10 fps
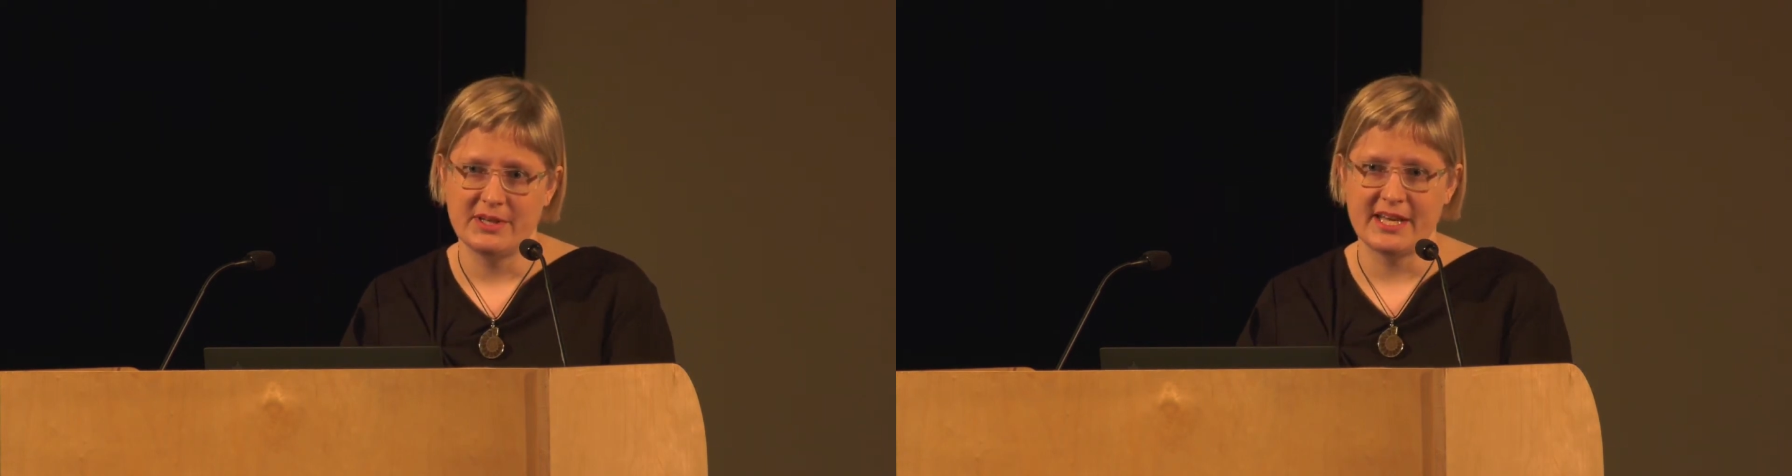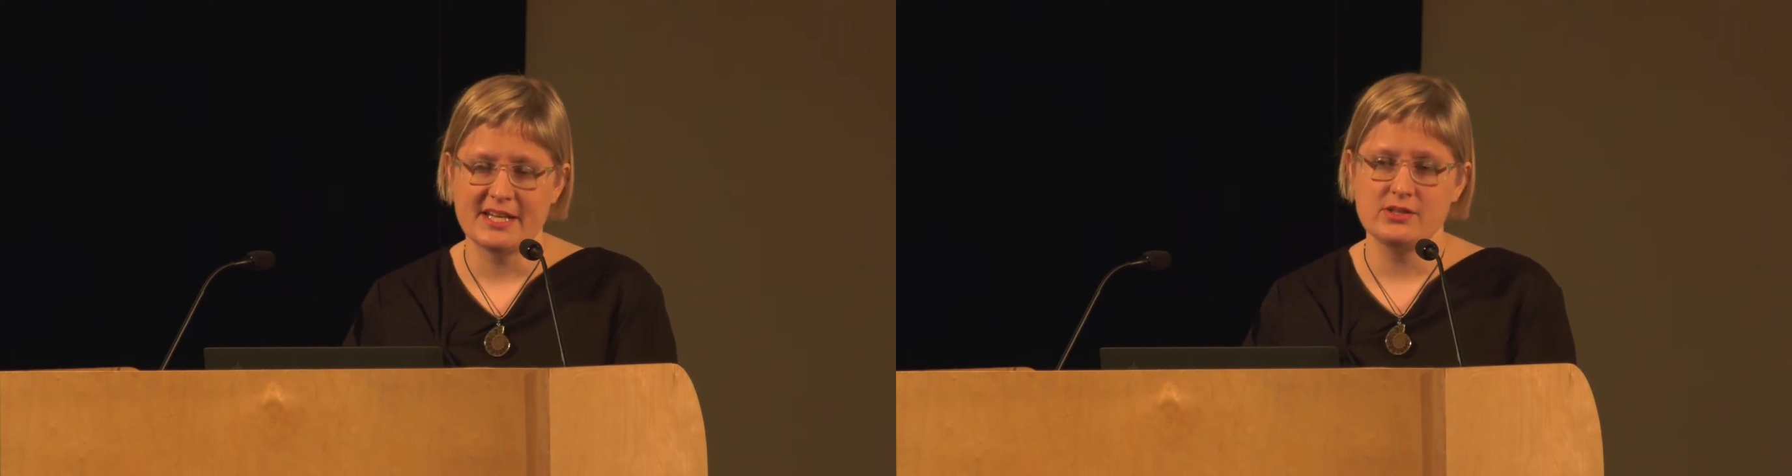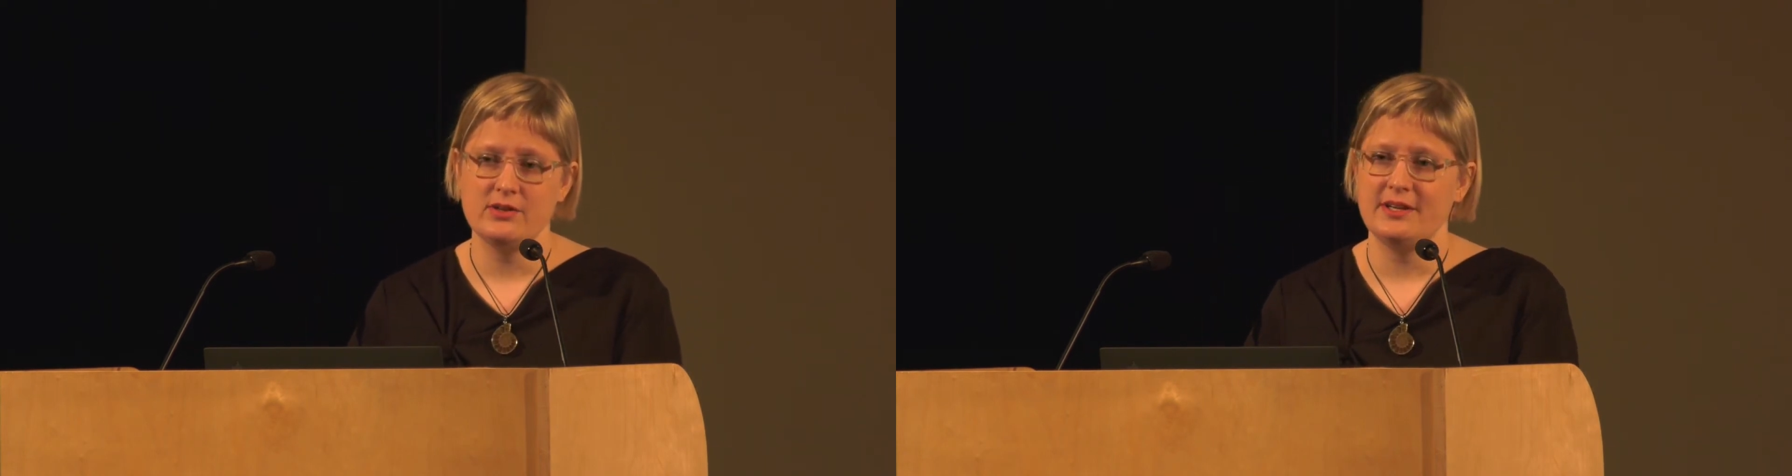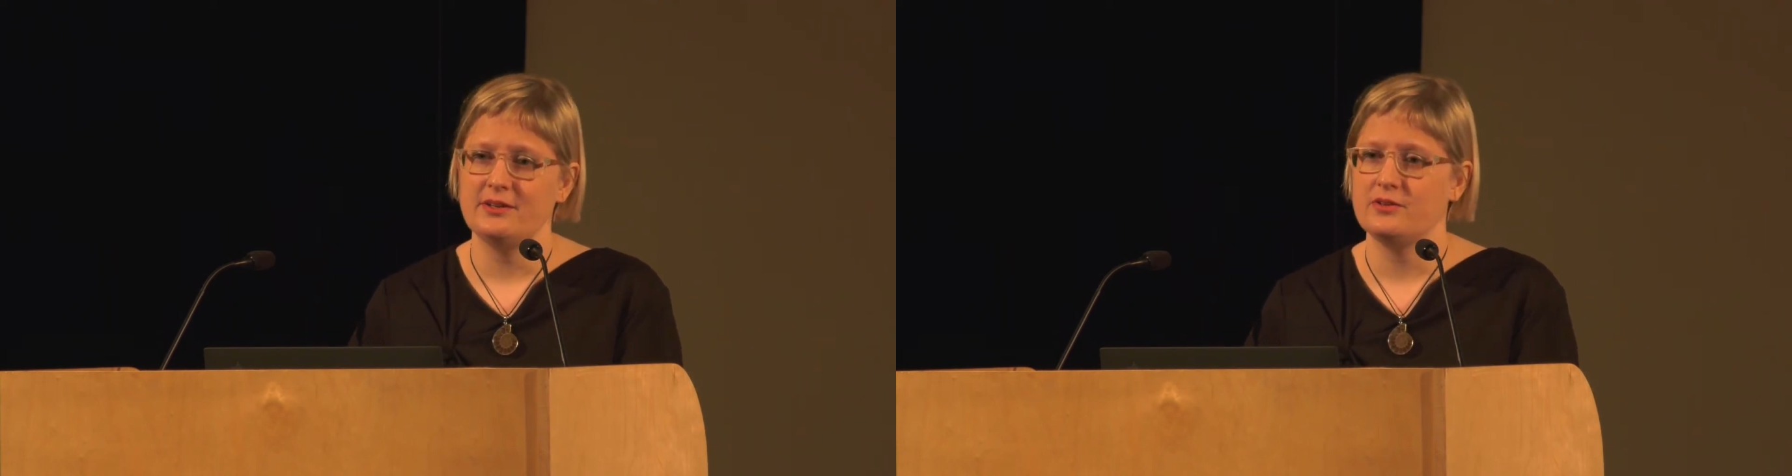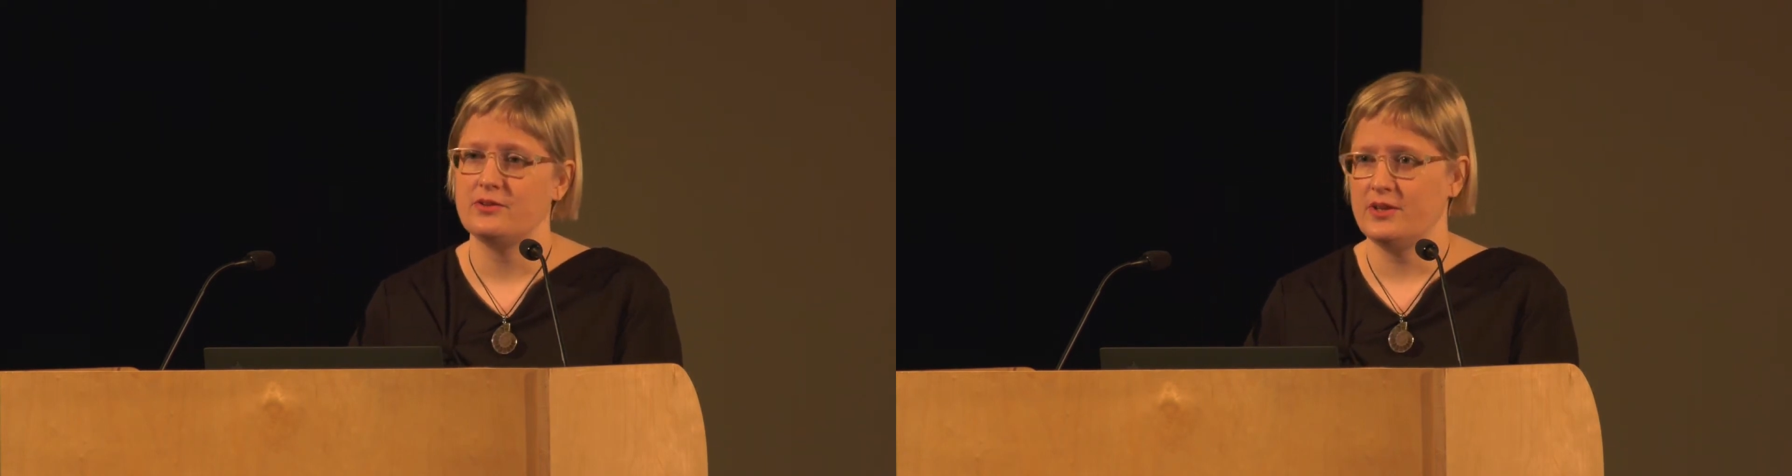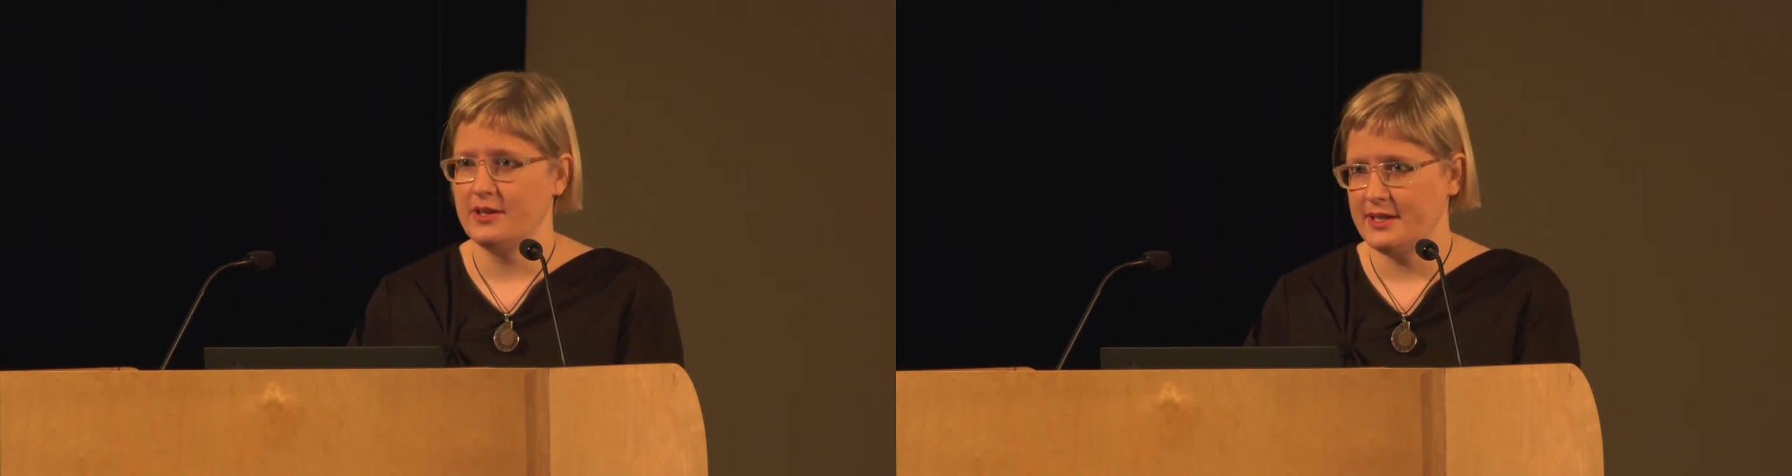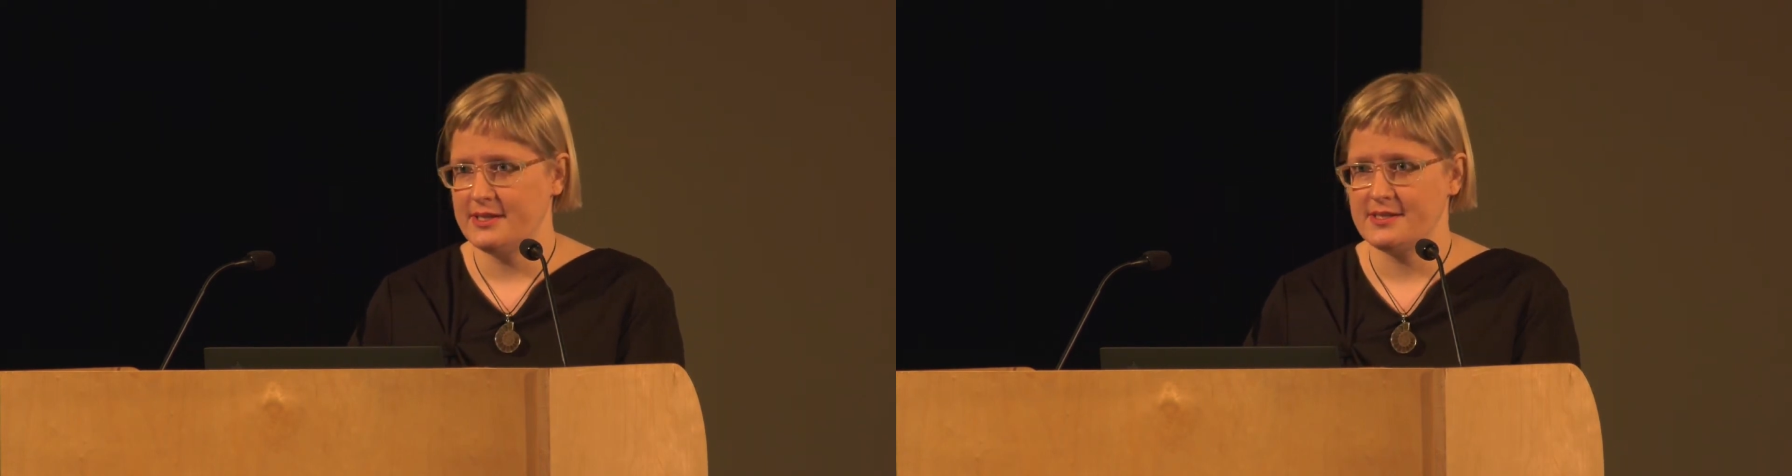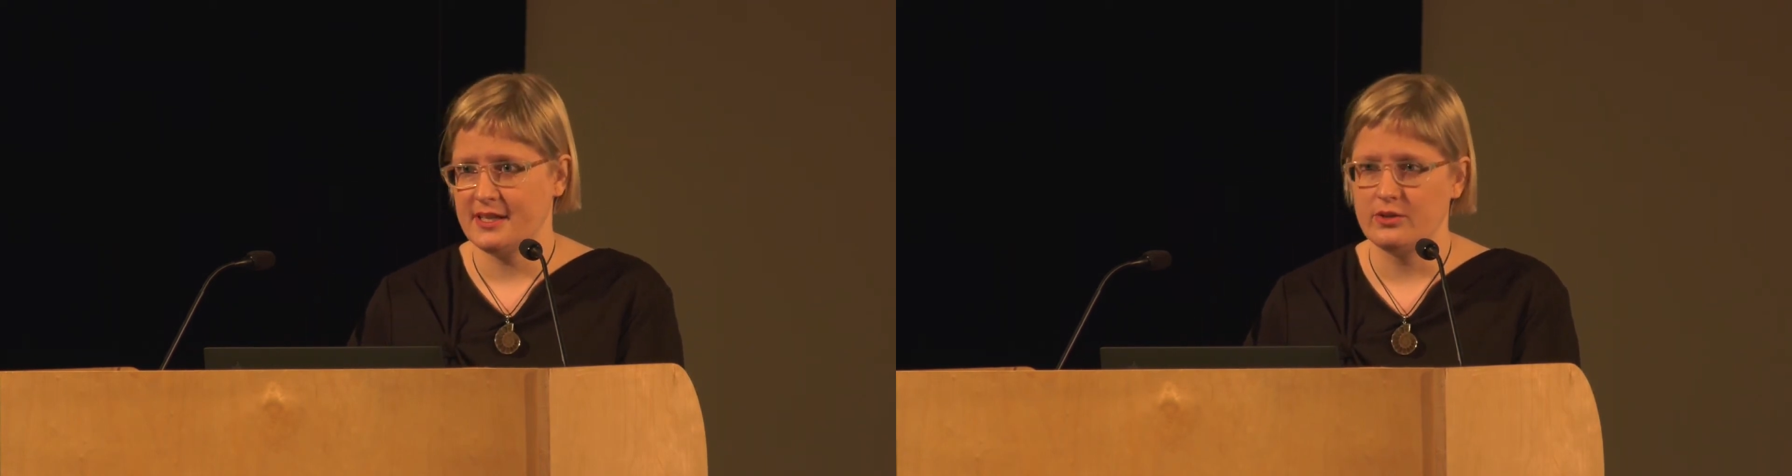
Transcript: But actually the thing is